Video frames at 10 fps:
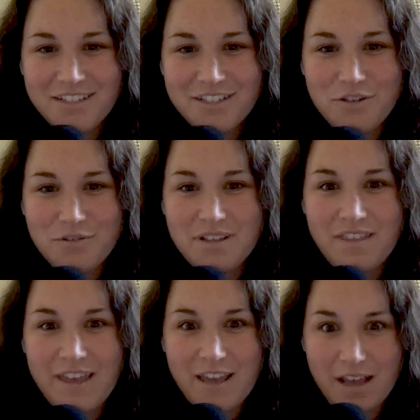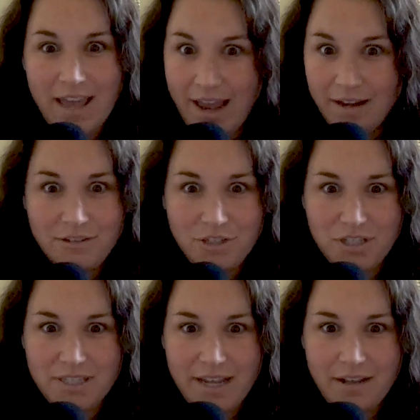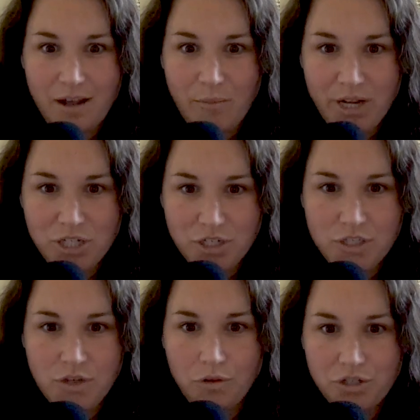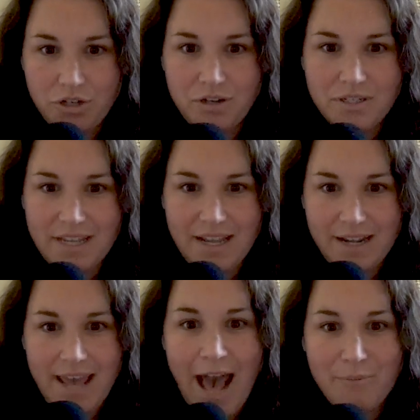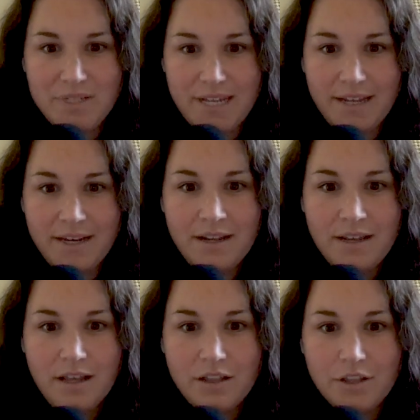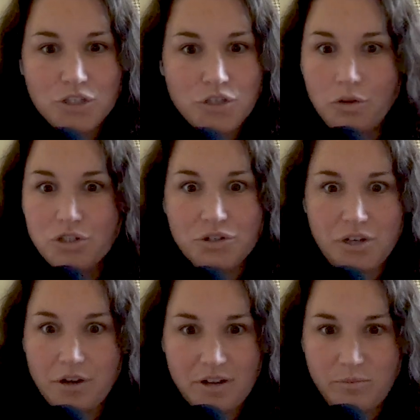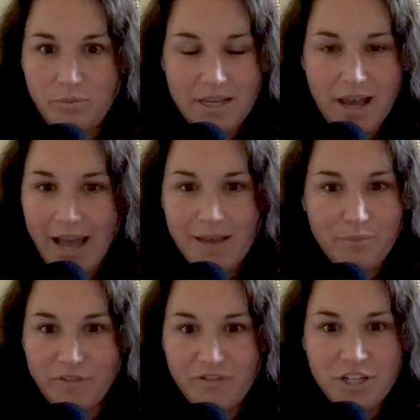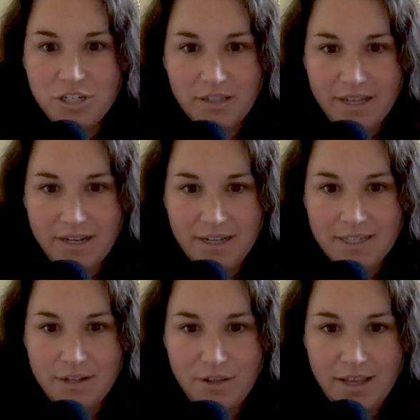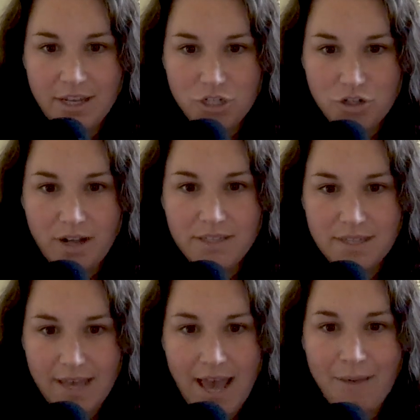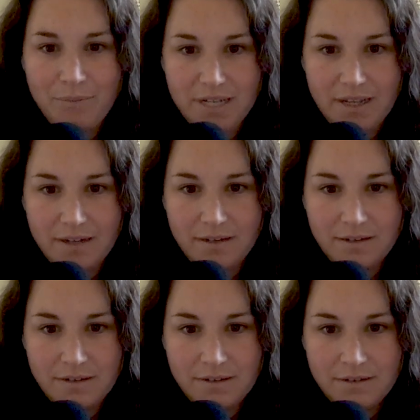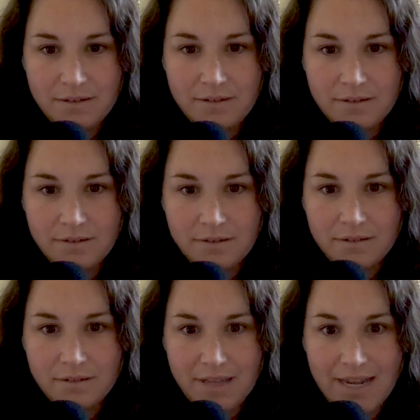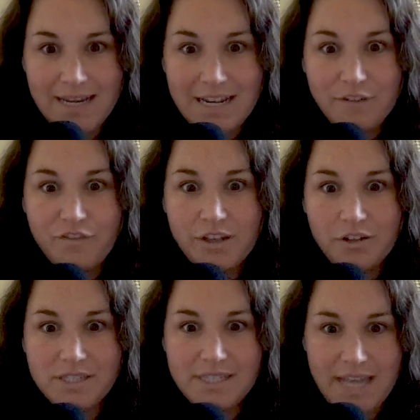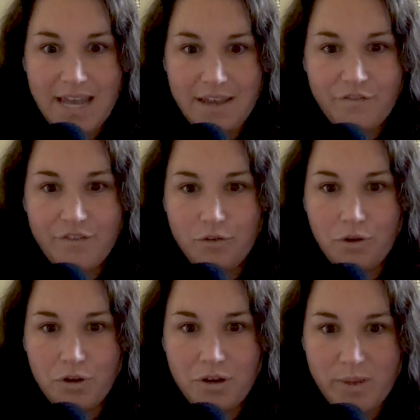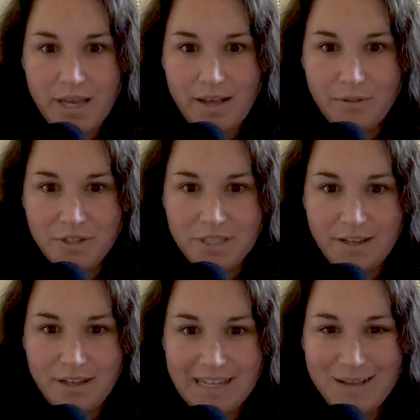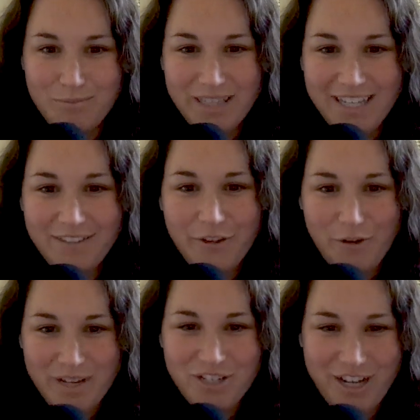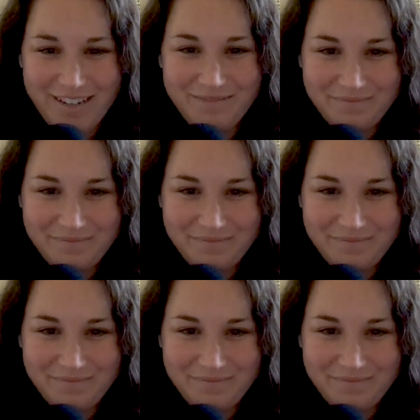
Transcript: So, to think again, just like a bunch of soldiers and a captain, the soldiers are going to be hyper vigilant until they can trust the captain. They need to yep. feel safe in order to be able to complete their mission.